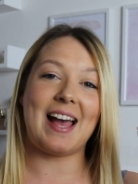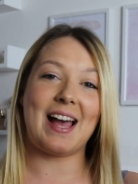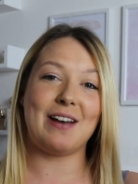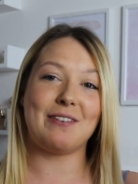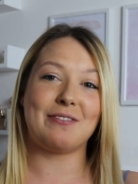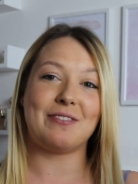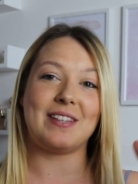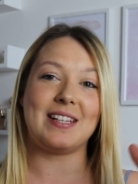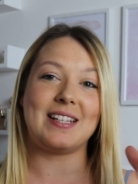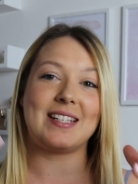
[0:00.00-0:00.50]

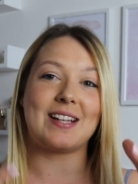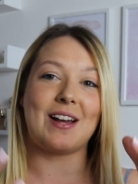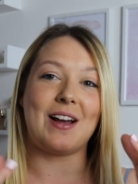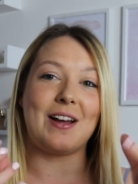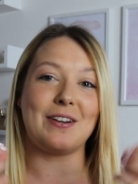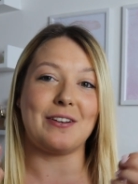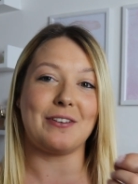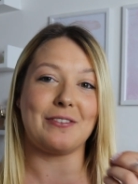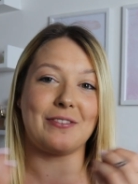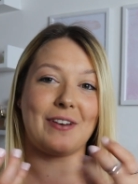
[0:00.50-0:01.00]
have this
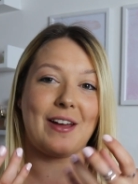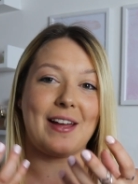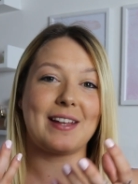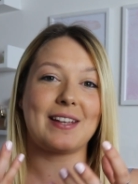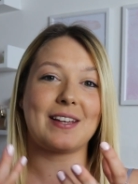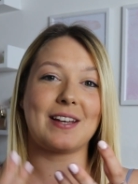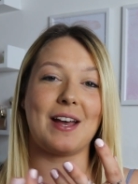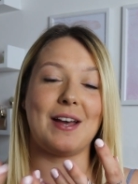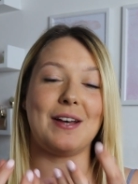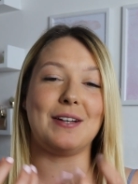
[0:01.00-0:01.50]
kind of
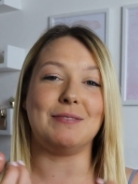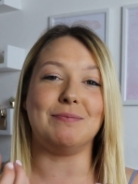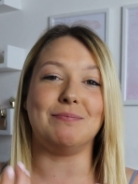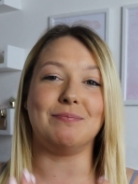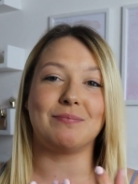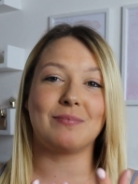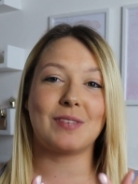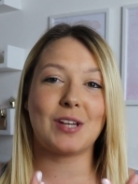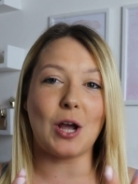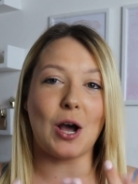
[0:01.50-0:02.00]
like
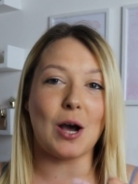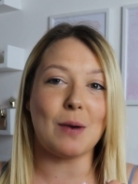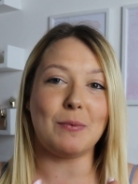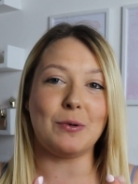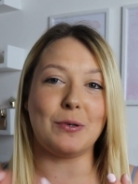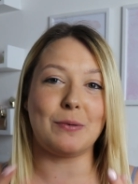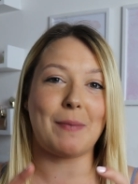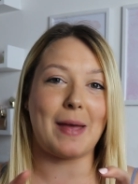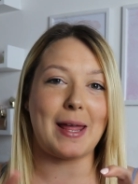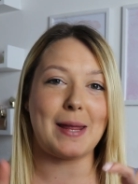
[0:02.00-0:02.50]
um,
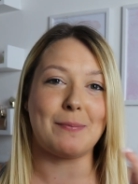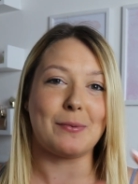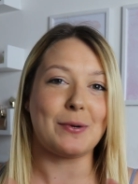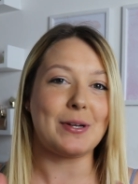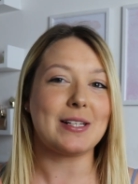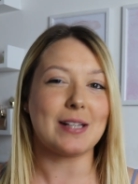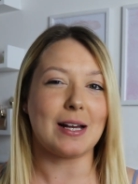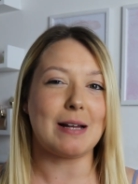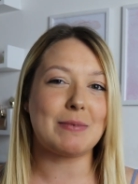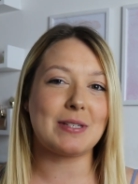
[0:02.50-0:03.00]
cardboard
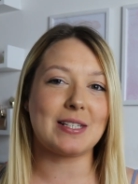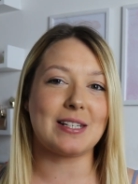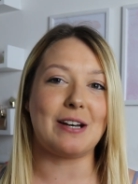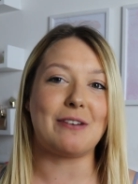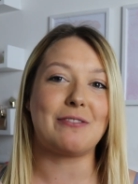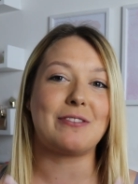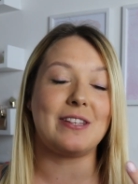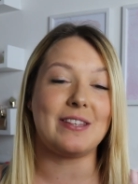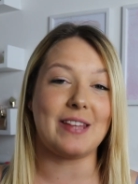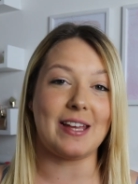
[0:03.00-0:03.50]
papery type
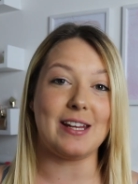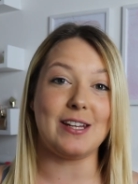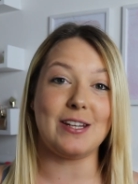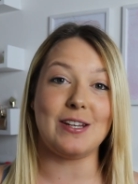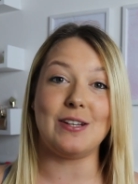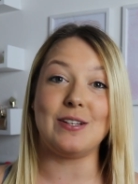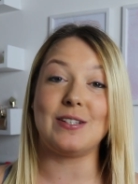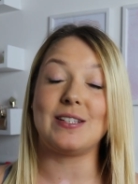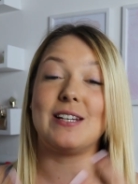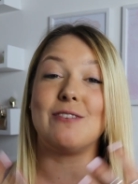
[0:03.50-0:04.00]
stuff that they
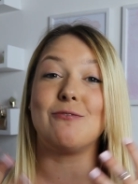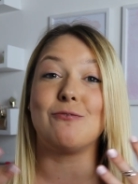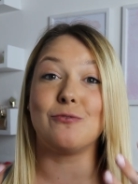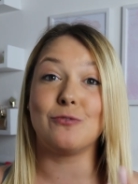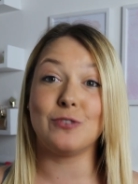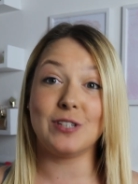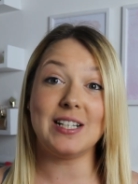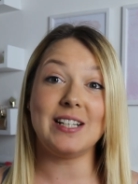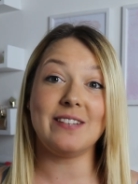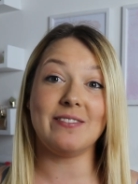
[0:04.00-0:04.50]
use and
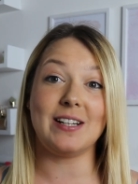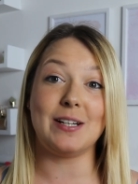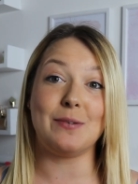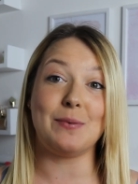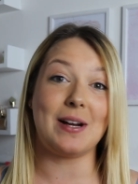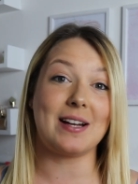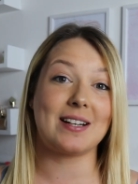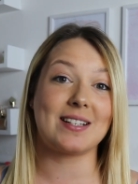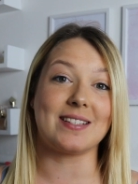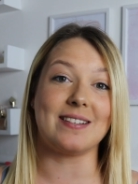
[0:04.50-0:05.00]
it really, really
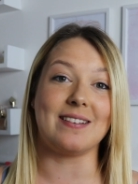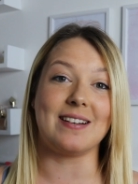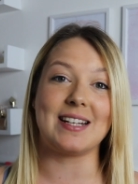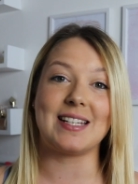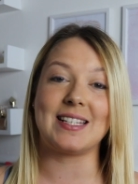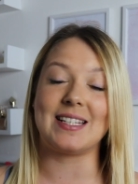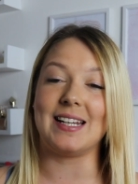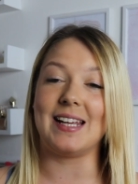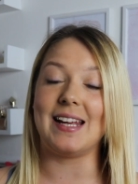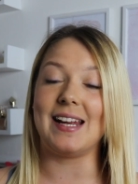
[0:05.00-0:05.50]
works
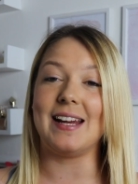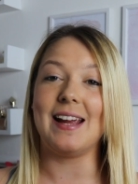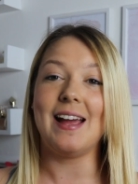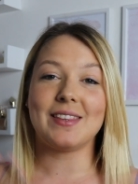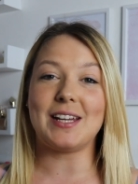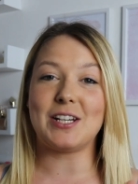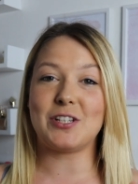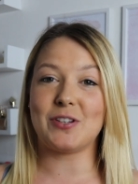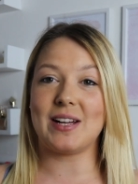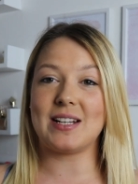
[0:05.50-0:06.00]
nicely.
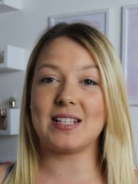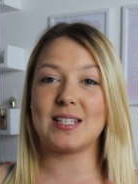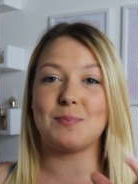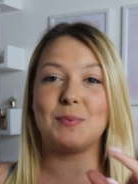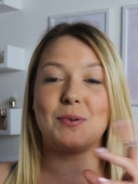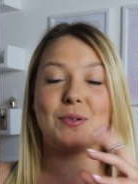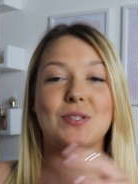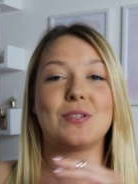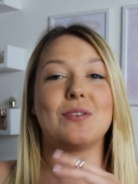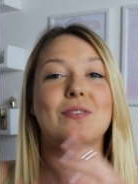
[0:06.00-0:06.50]
They
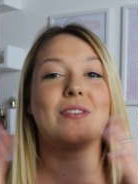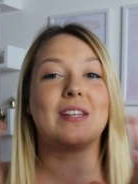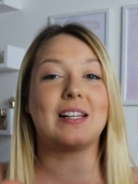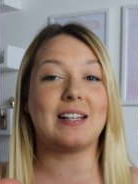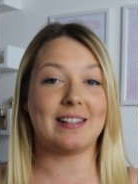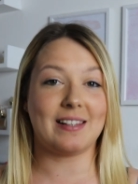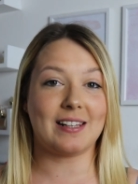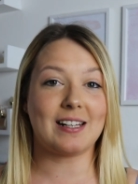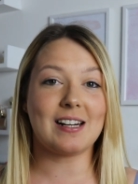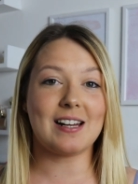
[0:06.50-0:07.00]
transport sort of
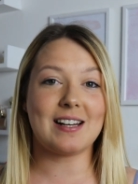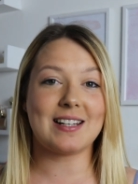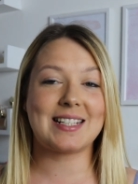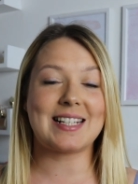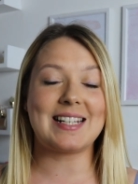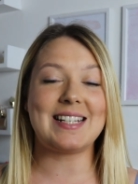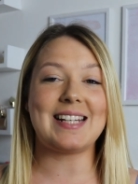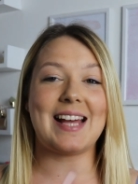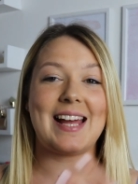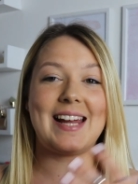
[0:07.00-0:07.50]
the, the glass
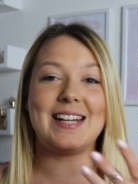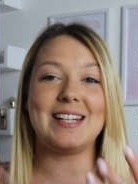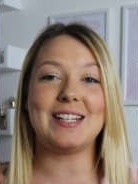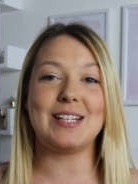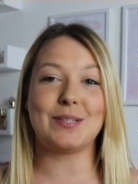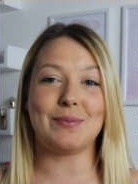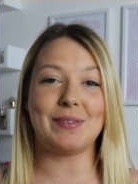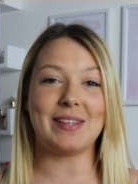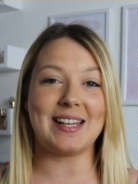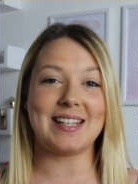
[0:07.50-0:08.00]

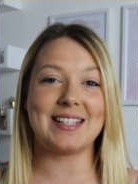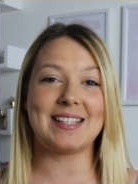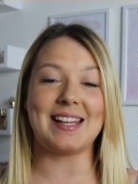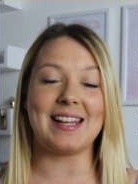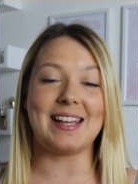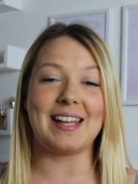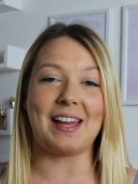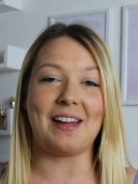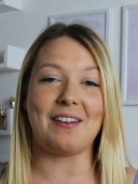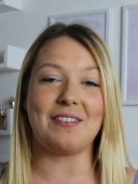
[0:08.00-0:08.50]
containers with their
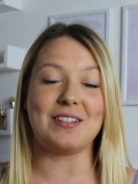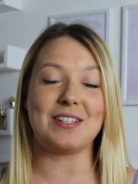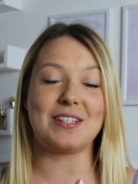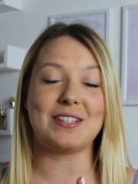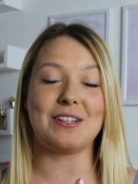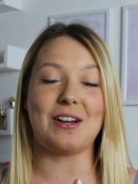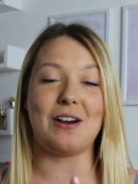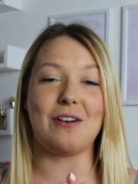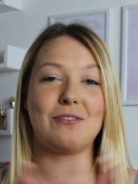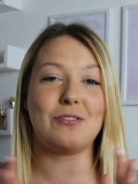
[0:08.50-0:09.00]
skincare and
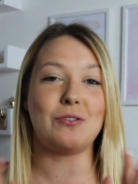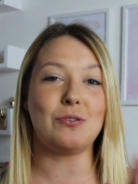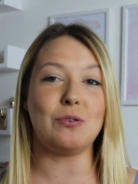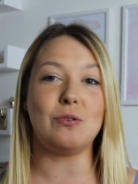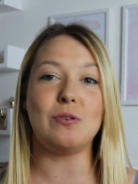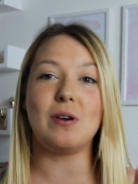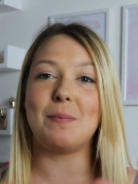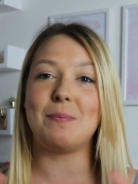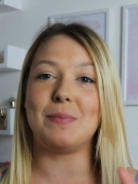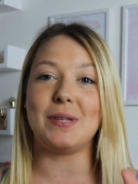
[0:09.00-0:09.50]
stuff, all